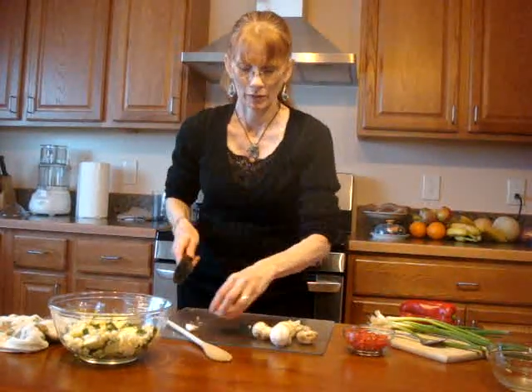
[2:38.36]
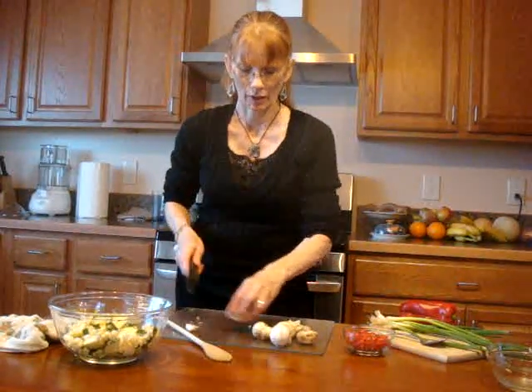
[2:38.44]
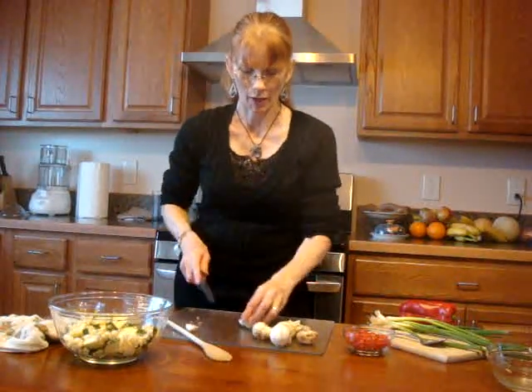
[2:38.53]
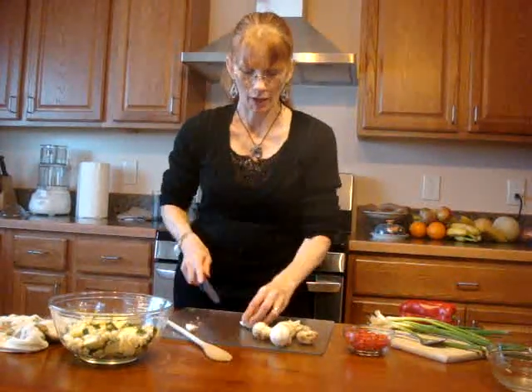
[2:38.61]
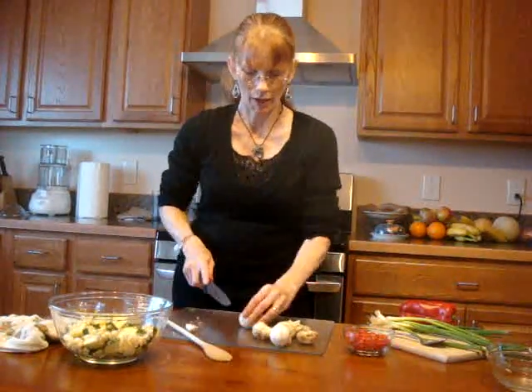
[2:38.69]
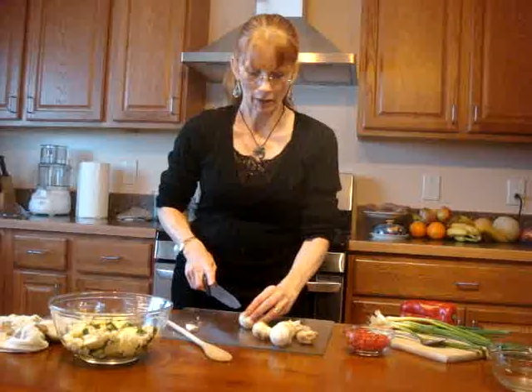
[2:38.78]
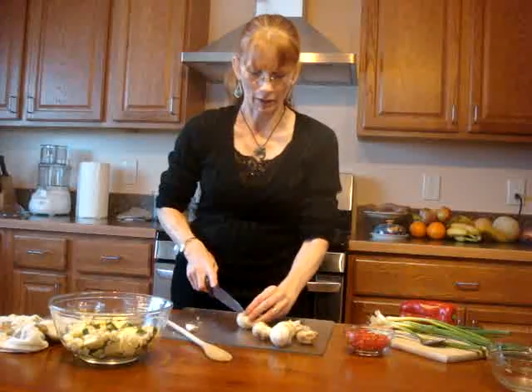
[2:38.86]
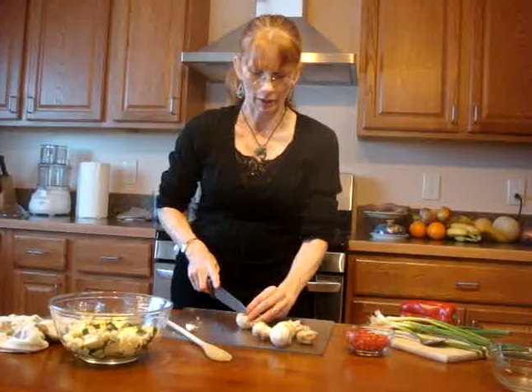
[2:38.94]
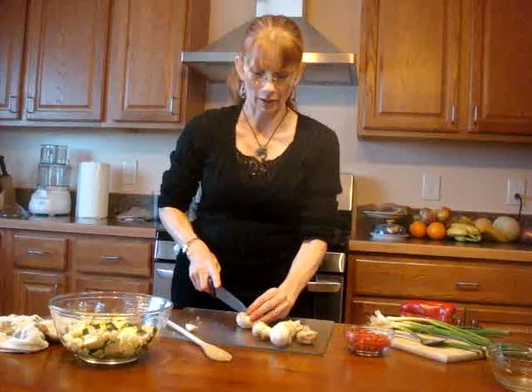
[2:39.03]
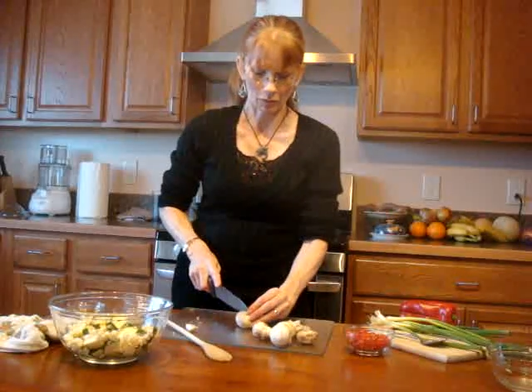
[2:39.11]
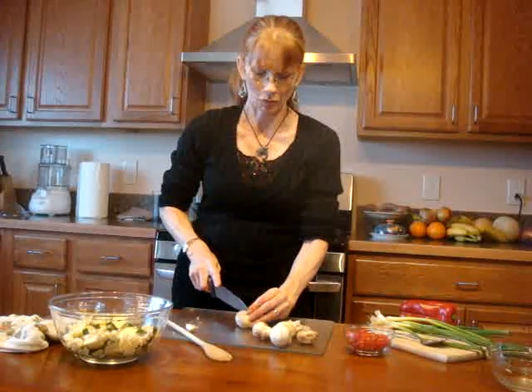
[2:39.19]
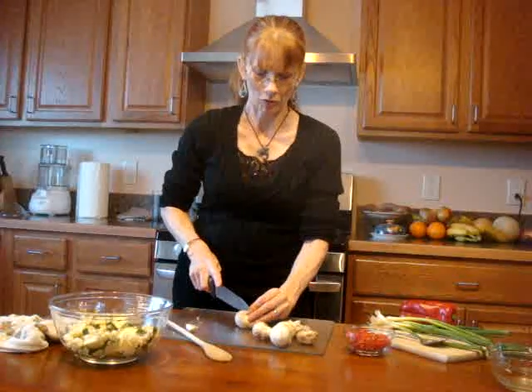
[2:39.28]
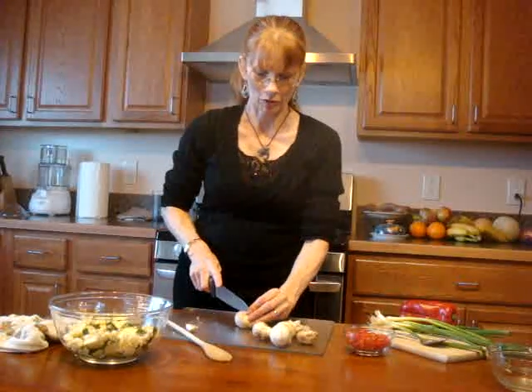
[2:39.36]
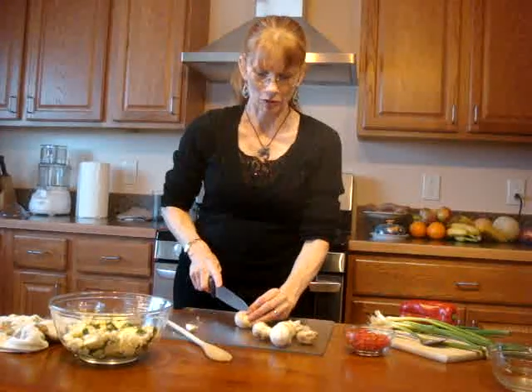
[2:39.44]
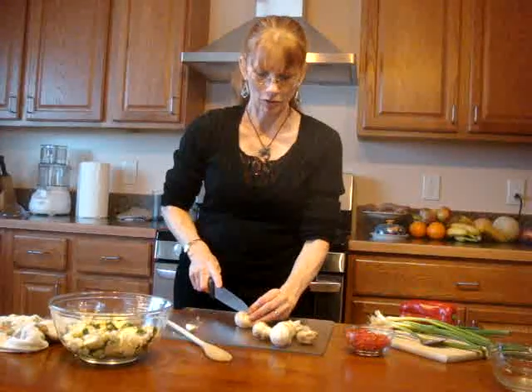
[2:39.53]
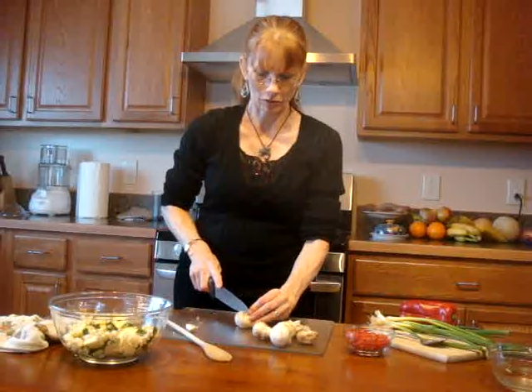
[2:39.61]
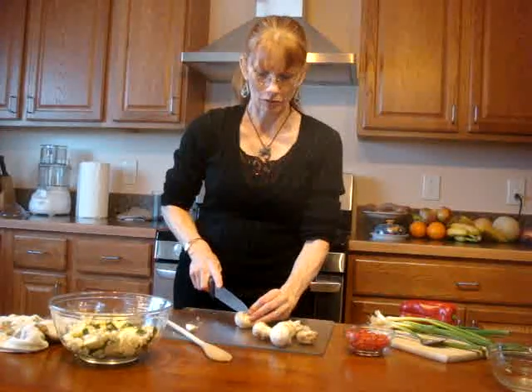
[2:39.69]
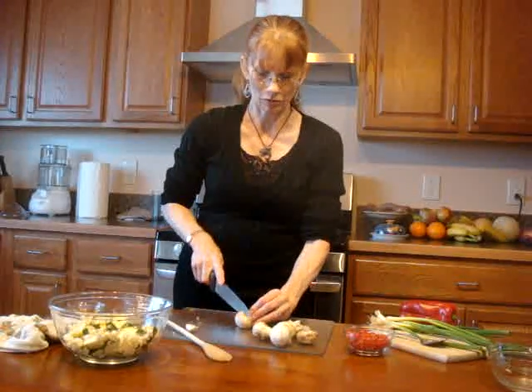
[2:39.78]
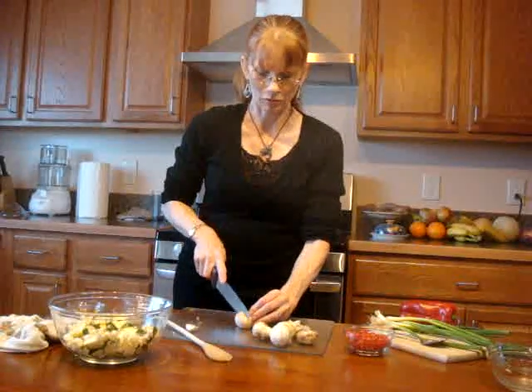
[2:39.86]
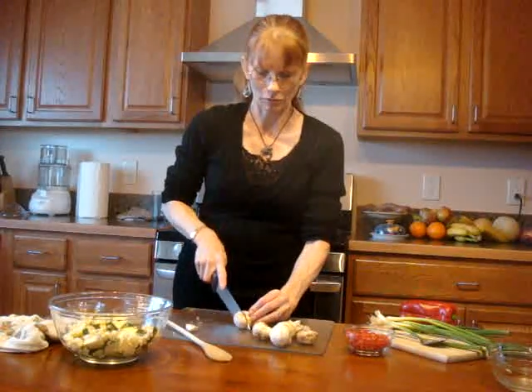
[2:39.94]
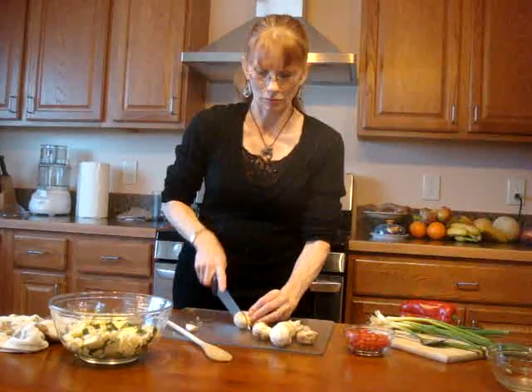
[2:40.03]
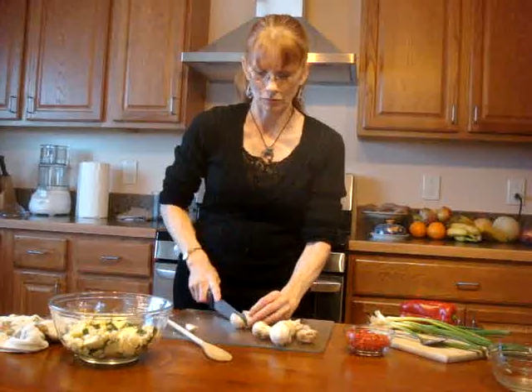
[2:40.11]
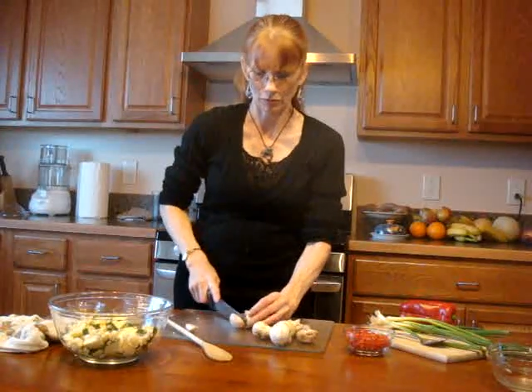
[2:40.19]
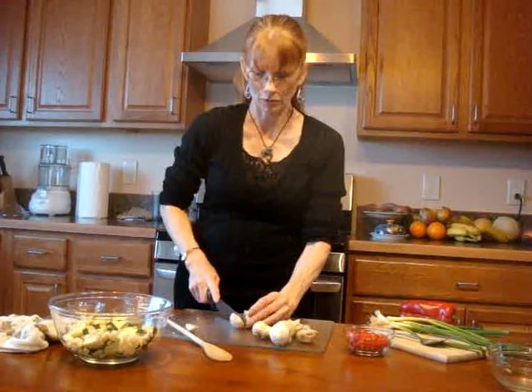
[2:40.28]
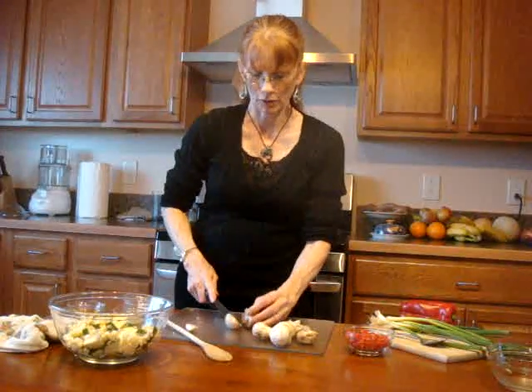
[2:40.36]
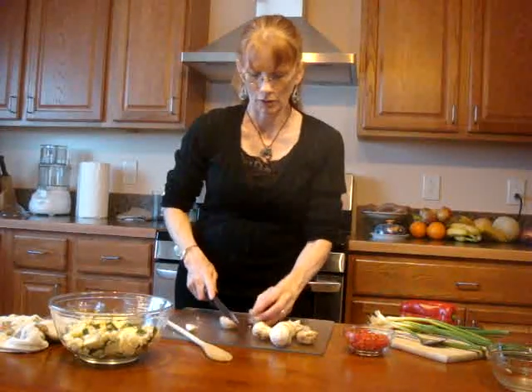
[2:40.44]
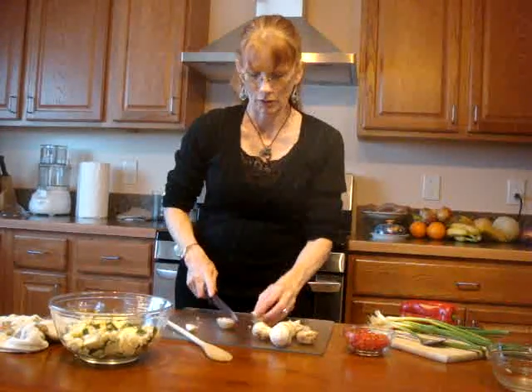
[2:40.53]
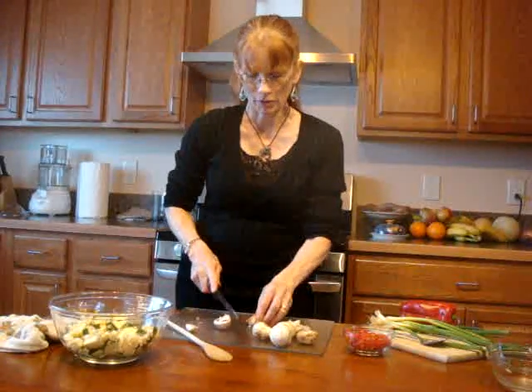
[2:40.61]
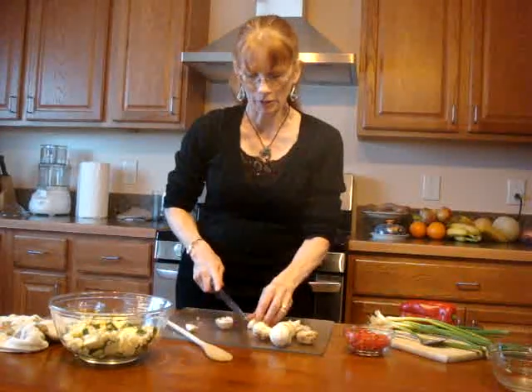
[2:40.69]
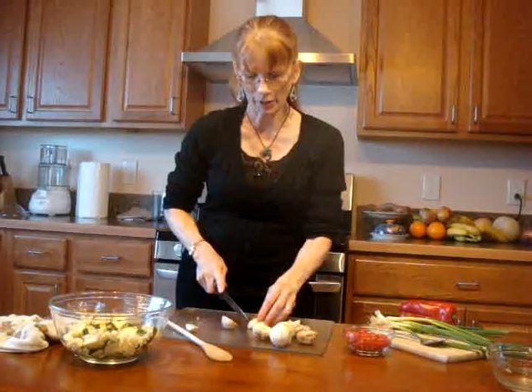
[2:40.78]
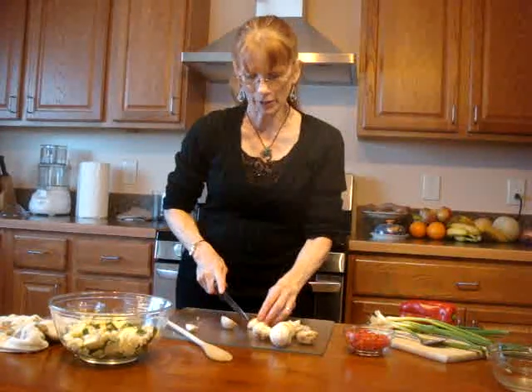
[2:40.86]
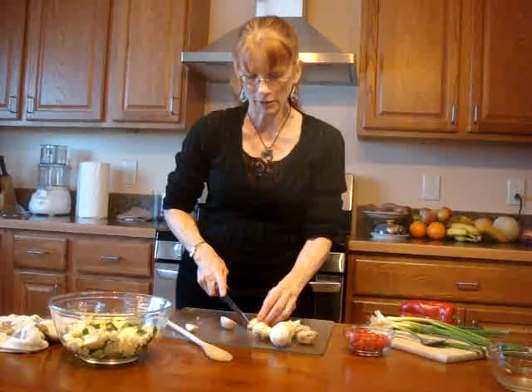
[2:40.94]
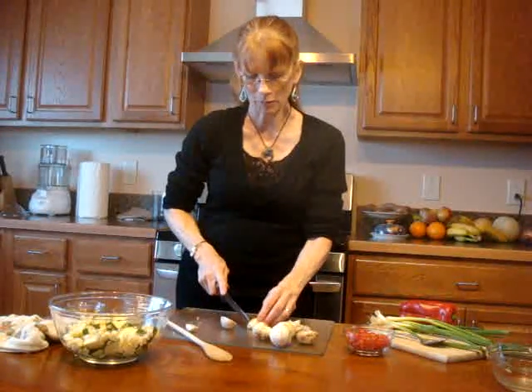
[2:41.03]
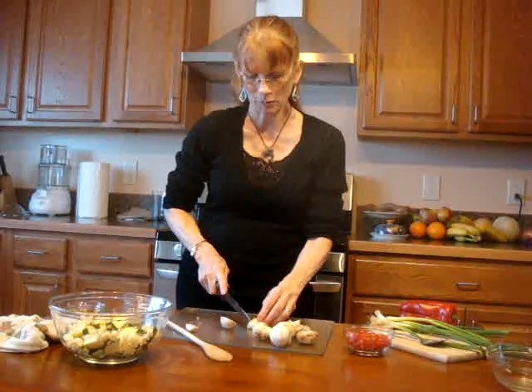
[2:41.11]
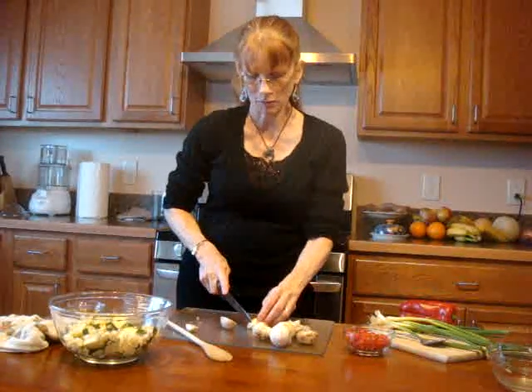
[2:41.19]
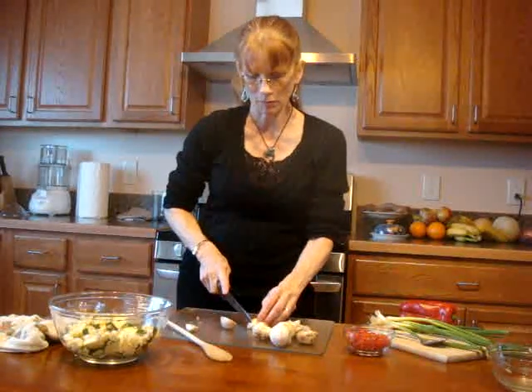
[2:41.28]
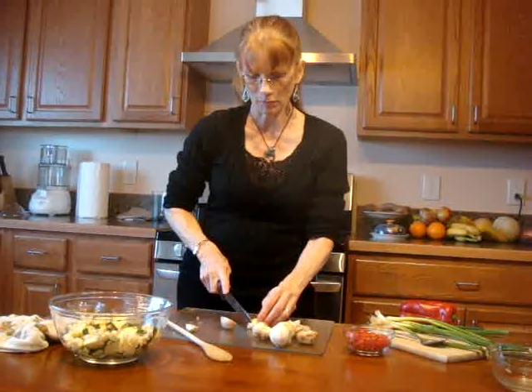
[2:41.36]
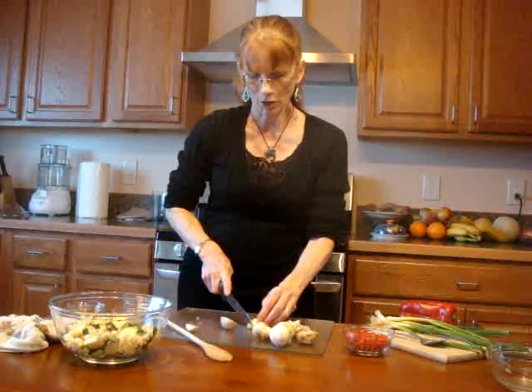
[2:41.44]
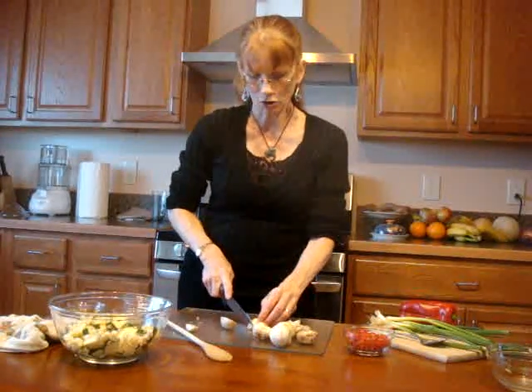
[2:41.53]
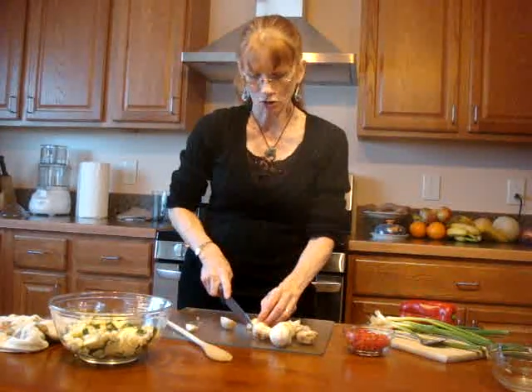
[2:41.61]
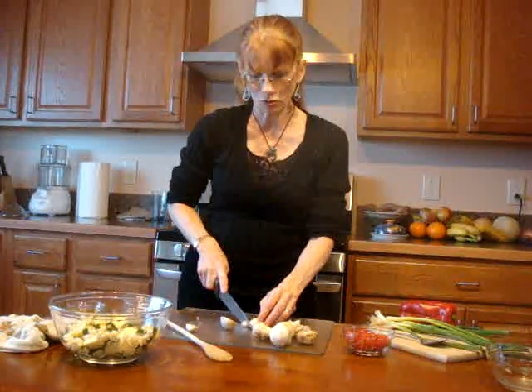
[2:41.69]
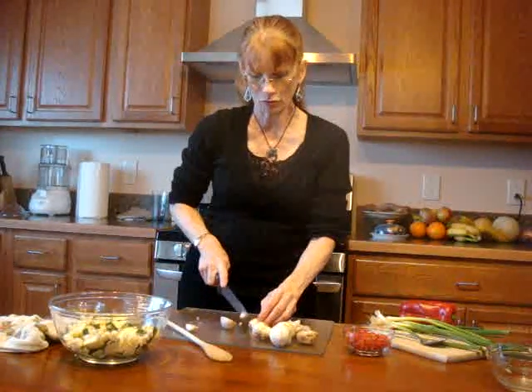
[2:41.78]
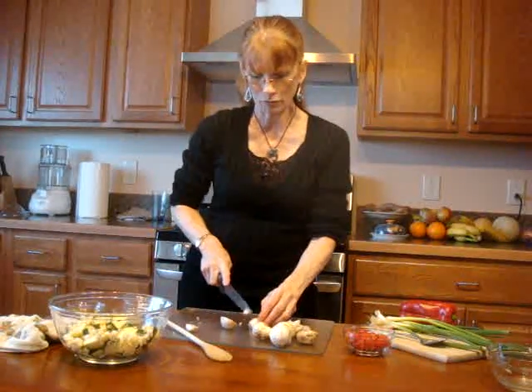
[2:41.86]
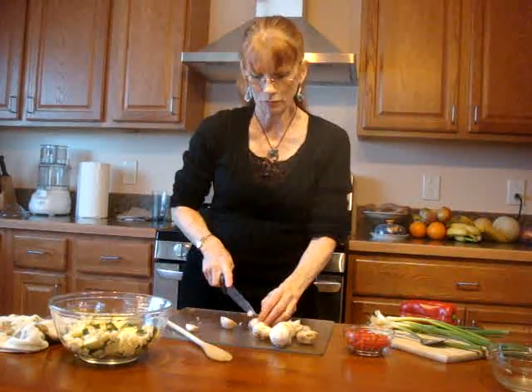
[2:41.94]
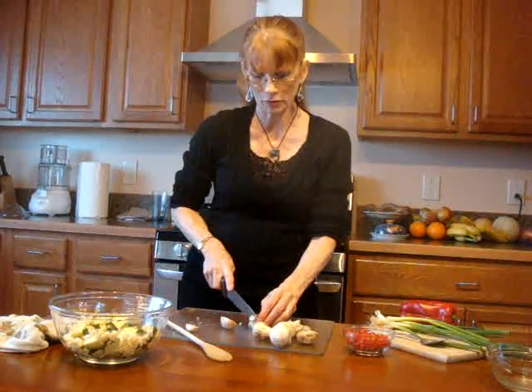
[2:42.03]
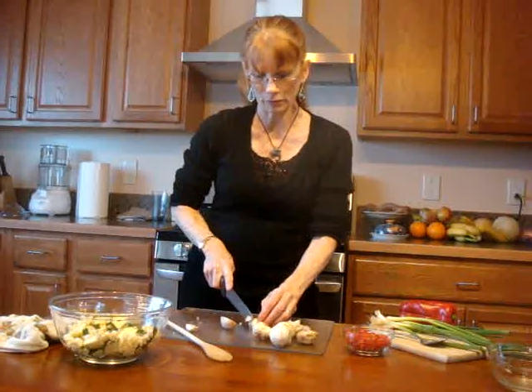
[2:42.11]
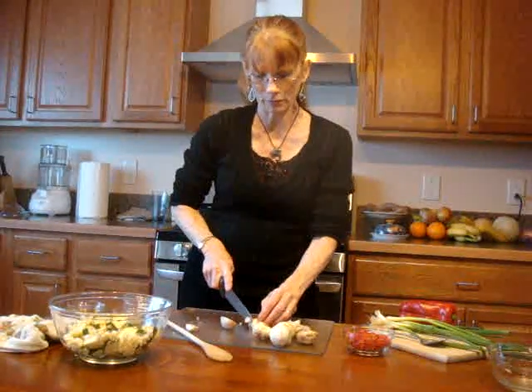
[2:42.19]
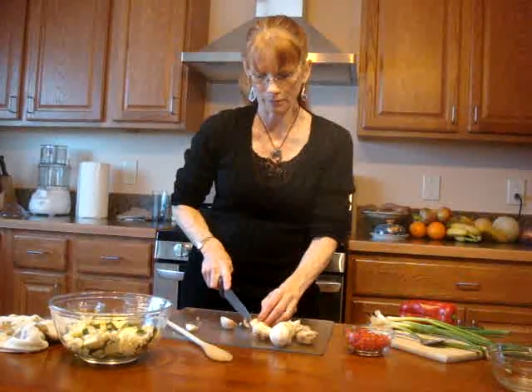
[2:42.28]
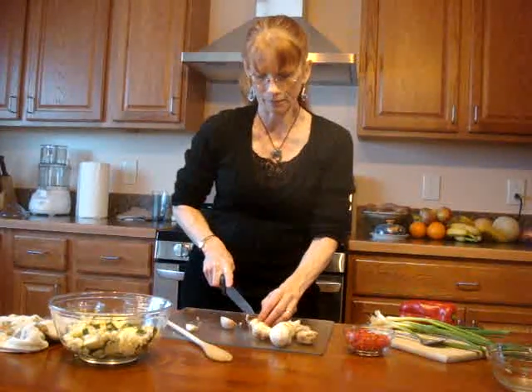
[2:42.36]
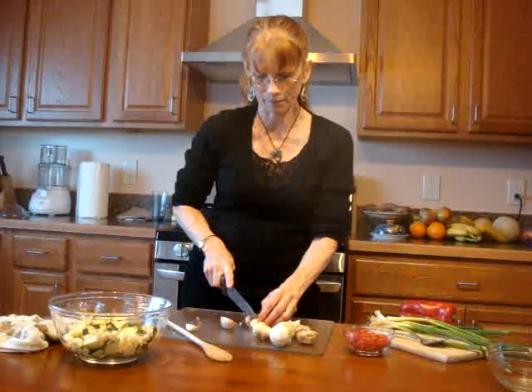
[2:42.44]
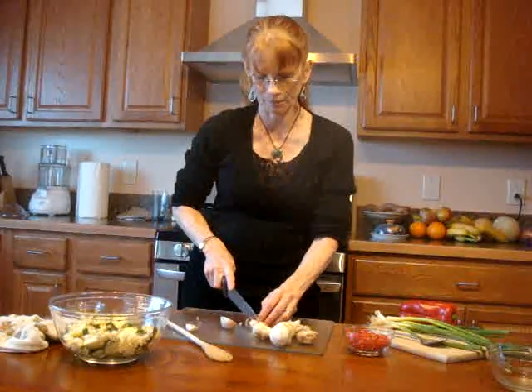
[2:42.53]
Okay, and then I'm going to slice up some mushrooms.